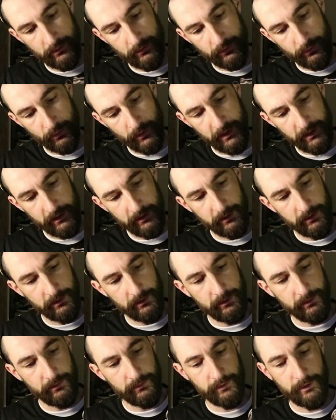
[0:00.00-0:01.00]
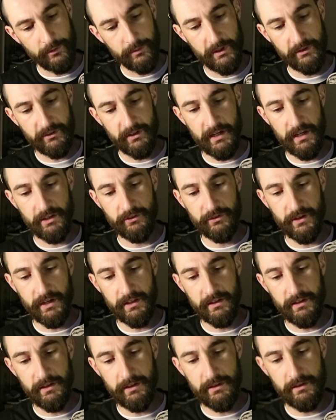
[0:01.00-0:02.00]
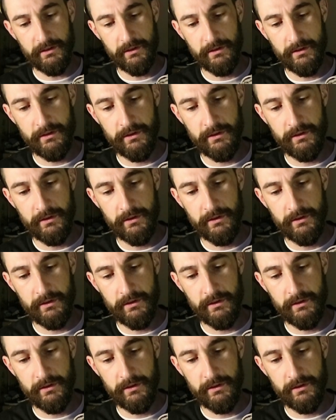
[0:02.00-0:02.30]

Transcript: suede from this edge right here.